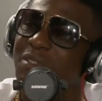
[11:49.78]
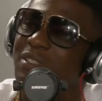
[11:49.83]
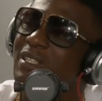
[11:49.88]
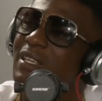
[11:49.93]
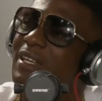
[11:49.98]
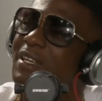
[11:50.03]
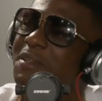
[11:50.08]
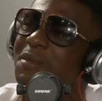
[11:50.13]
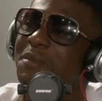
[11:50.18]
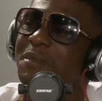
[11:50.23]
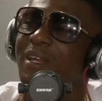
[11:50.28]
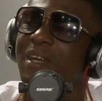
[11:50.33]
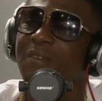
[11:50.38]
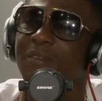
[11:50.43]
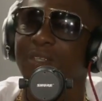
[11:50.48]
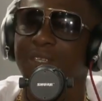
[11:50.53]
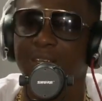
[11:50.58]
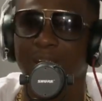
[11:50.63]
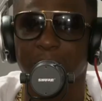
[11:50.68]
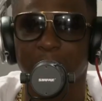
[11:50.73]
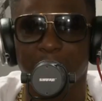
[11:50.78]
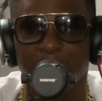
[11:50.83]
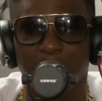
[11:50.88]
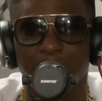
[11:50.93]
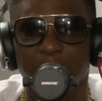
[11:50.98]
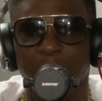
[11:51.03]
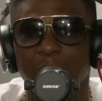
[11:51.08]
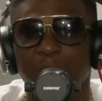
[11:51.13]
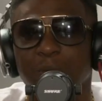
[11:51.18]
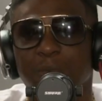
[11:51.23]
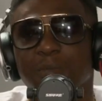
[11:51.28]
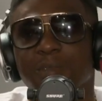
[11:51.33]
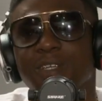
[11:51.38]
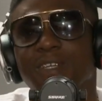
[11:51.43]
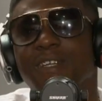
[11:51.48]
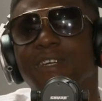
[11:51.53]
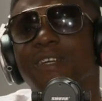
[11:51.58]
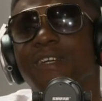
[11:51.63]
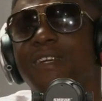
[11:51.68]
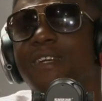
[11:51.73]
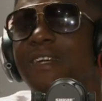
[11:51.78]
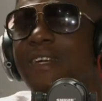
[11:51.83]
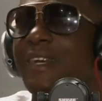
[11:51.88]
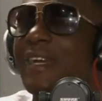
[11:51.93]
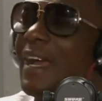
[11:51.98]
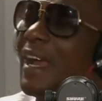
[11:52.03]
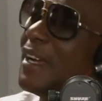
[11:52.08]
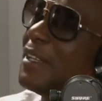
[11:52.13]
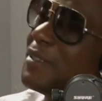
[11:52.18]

saying you never coming home. I